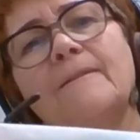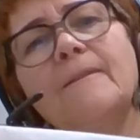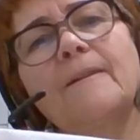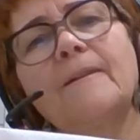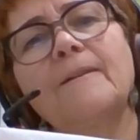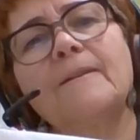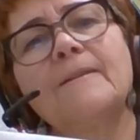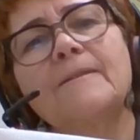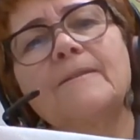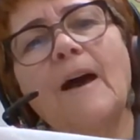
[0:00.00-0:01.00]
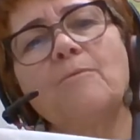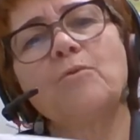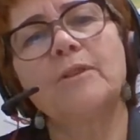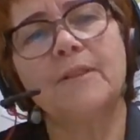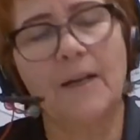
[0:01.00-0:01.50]
Look, sight
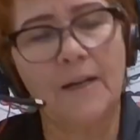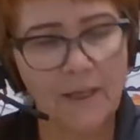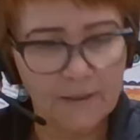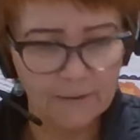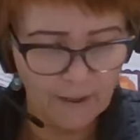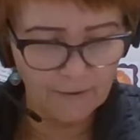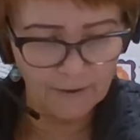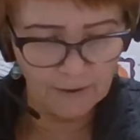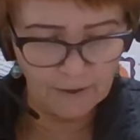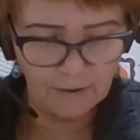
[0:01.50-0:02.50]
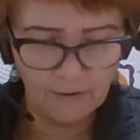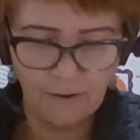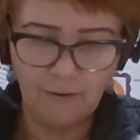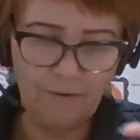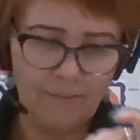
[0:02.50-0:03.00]
words are hidden underneath
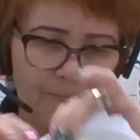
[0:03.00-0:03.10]
here.